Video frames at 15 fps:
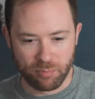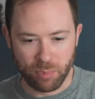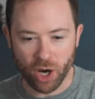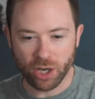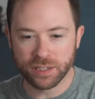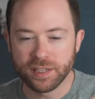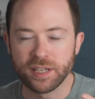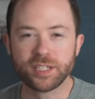
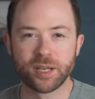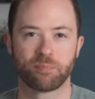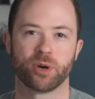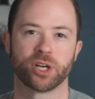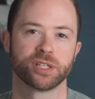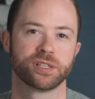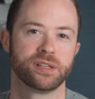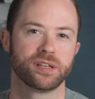person to
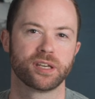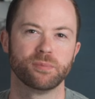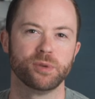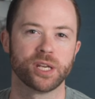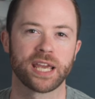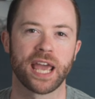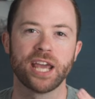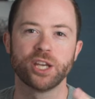person
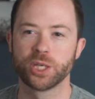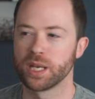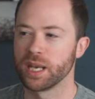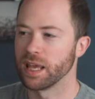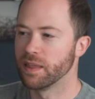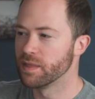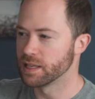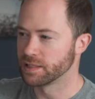communication
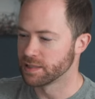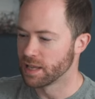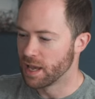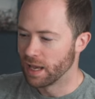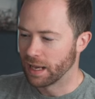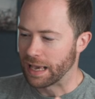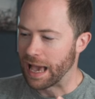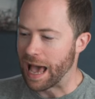in this
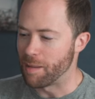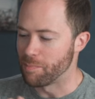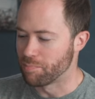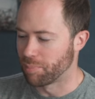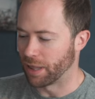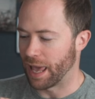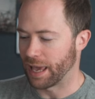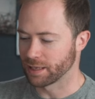
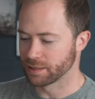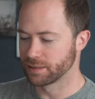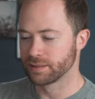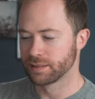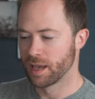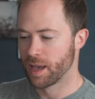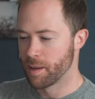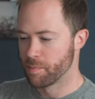complex